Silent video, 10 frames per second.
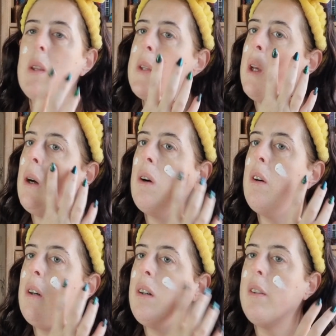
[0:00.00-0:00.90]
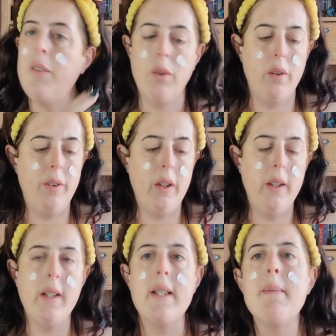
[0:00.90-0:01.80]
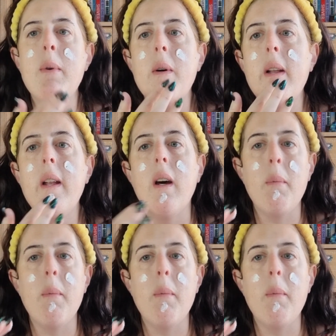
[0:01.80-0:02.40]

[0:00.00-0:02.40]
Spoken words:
So 4:30 this morning.